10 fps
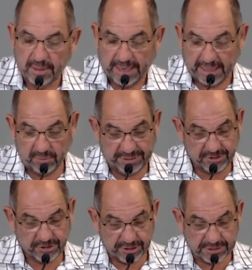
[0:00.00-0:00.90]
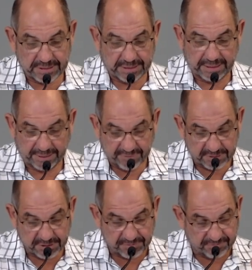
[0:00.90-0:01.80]
And we certainly, and
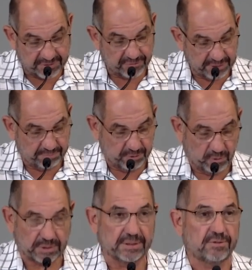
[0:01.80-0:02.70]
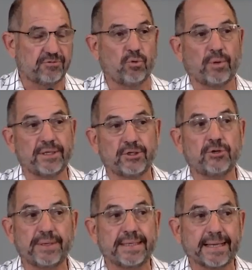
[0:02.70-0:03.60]
this is very important for when you
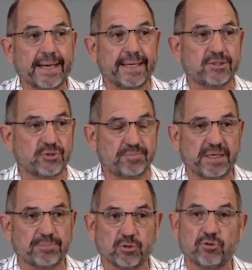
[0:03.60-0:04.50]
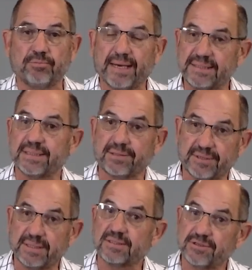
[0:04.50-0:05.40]
engage with people who may see
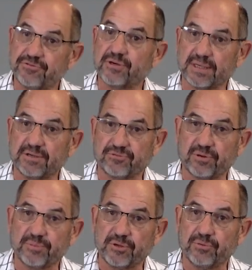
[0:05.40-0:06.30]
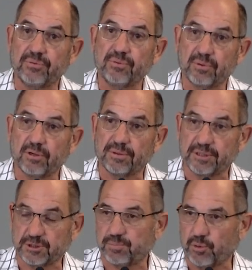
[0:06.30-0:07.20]
things differently from you on
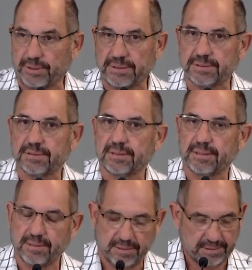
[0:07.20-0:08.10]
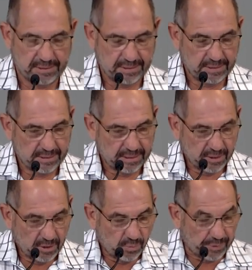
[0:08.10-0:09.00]
this point,
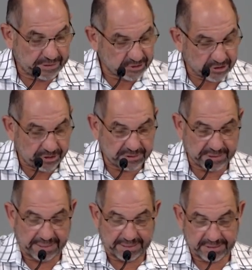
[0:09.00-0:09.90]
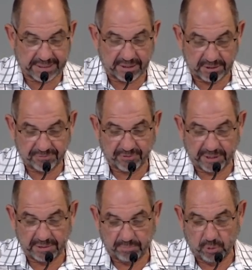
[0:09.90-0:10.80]
we certainly don't
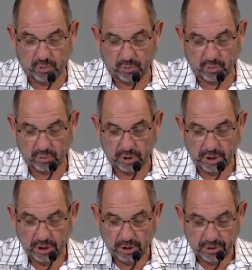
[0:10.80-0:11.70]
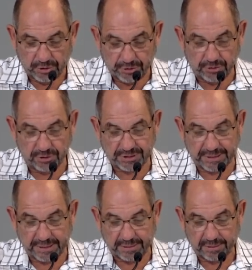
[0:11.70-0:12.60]
find Paul
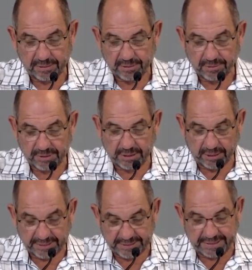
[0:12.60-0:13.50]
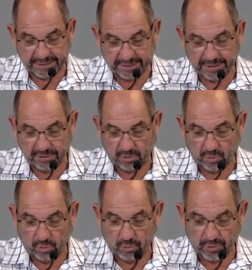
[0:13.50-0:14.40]
using the idea
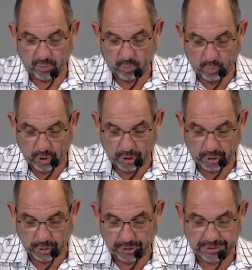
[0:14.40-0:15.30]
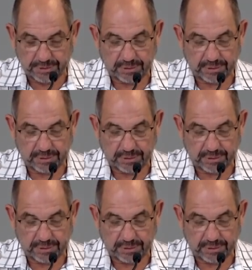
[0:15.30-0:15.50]
or the word